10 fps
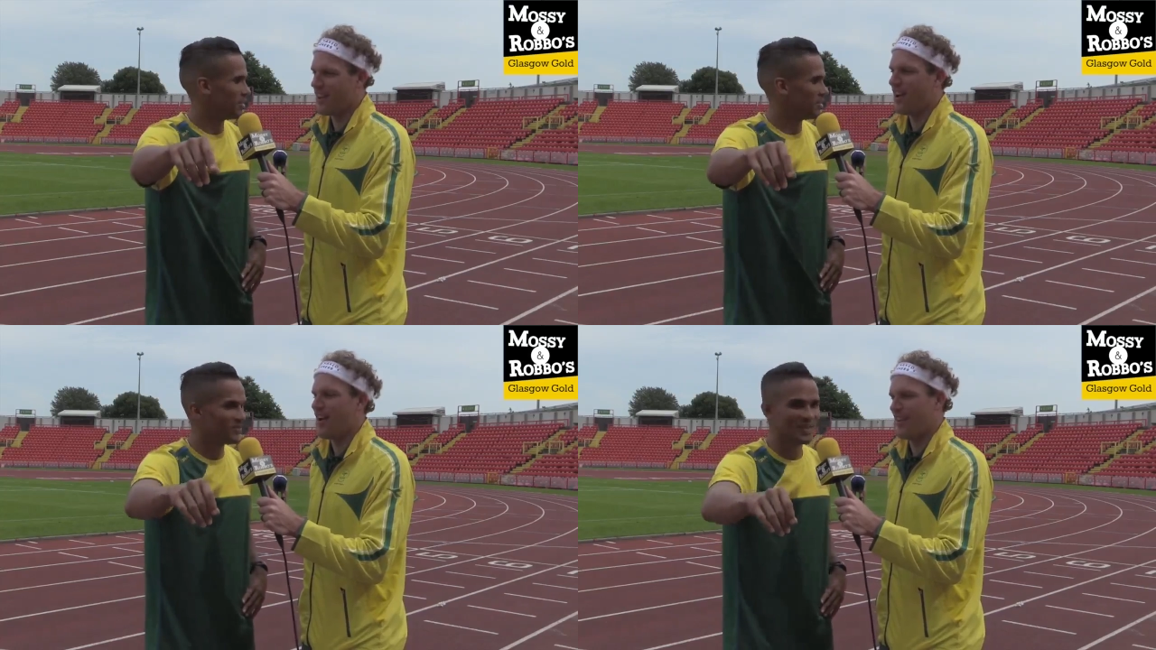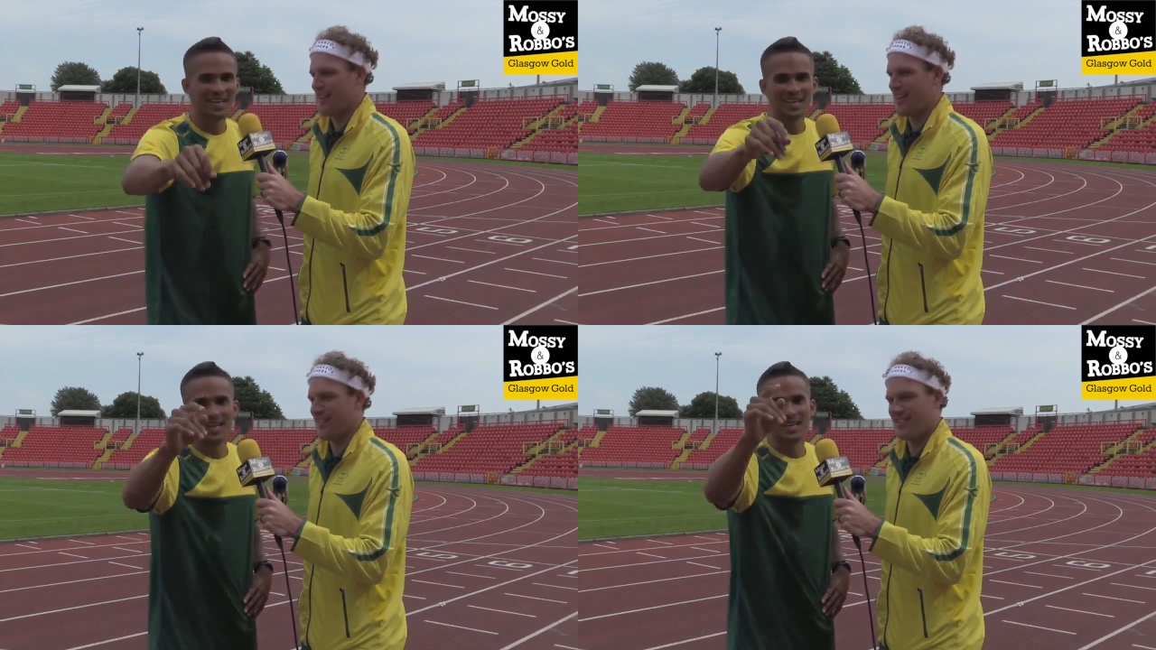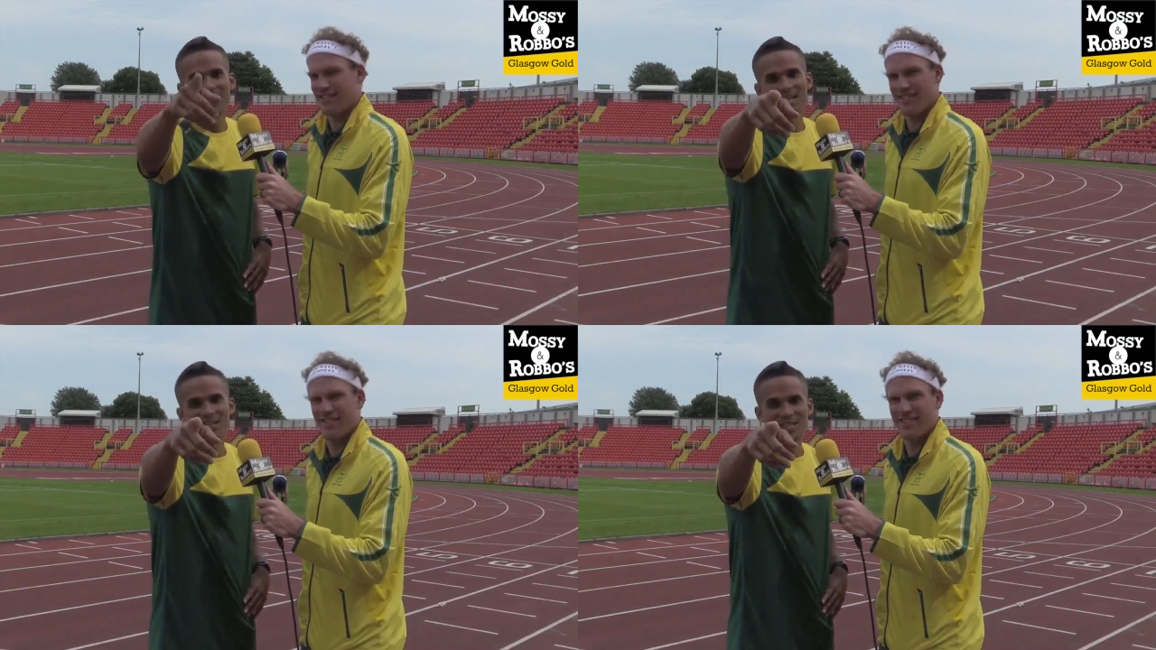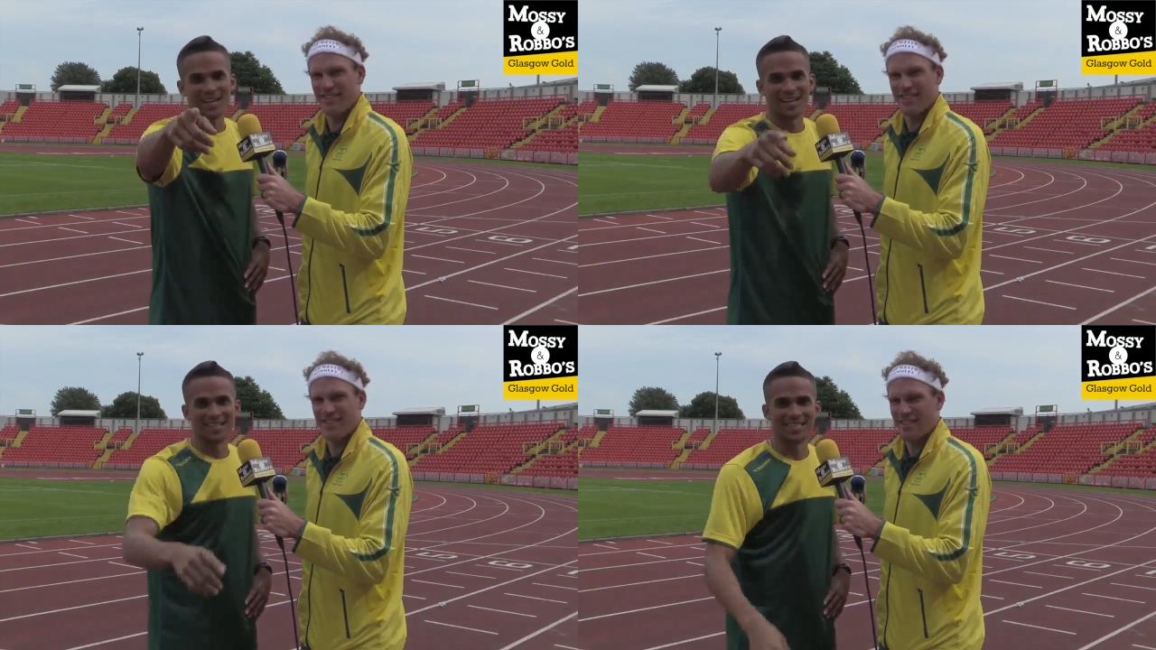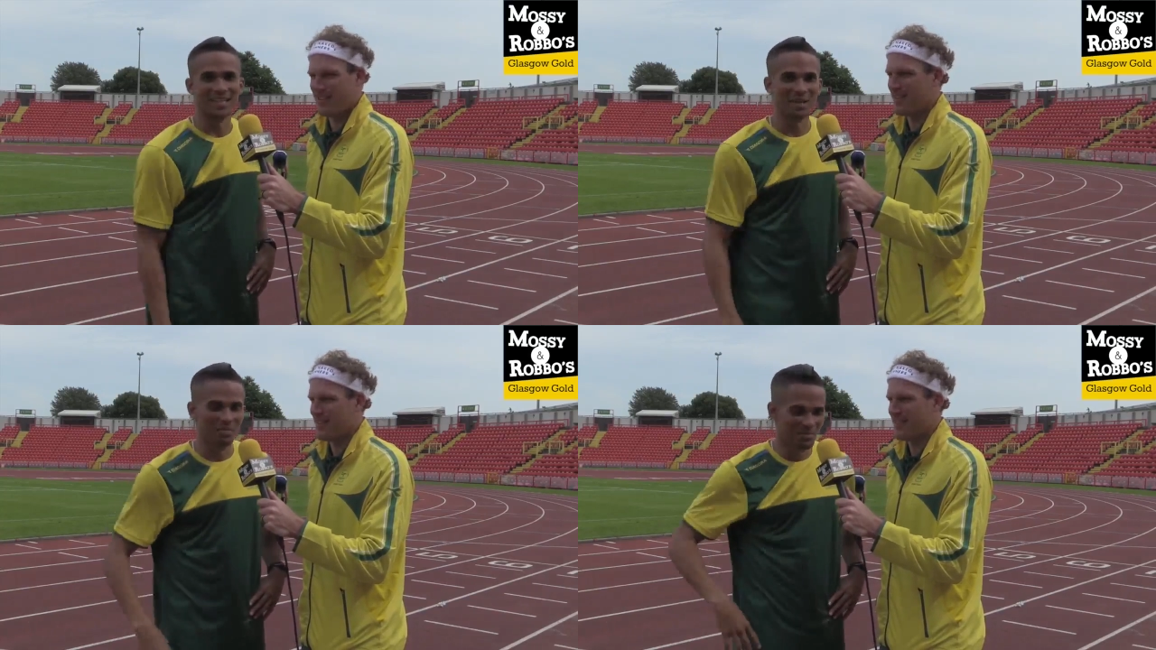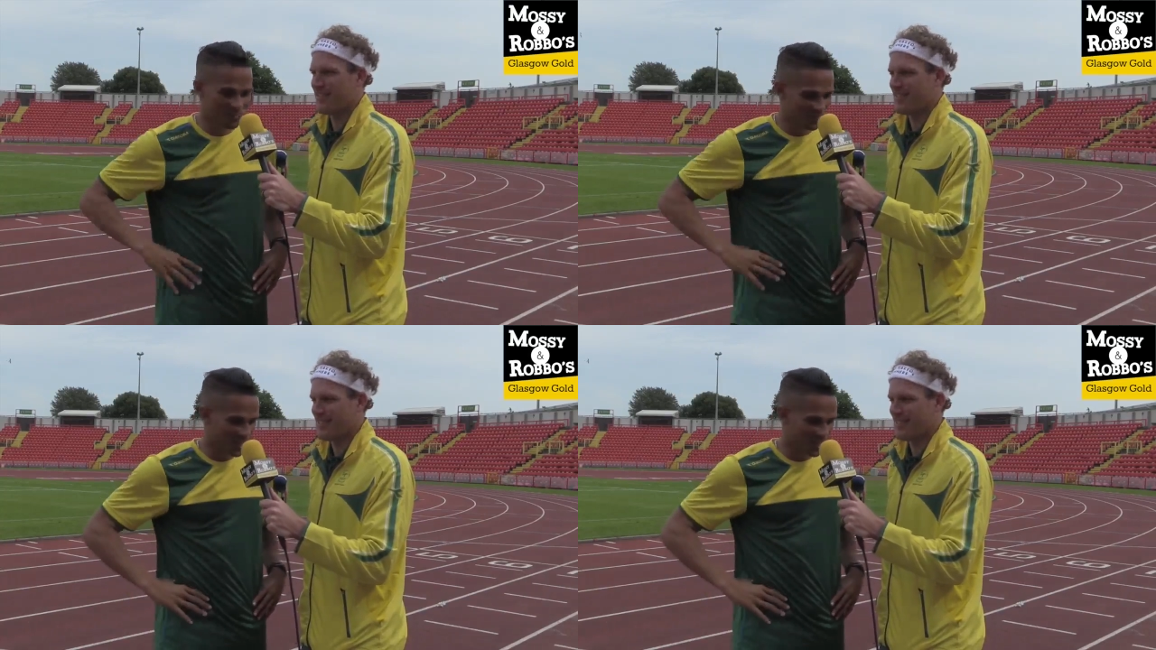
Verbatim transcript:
Speaker 1: Ah, yes. Shout out to him.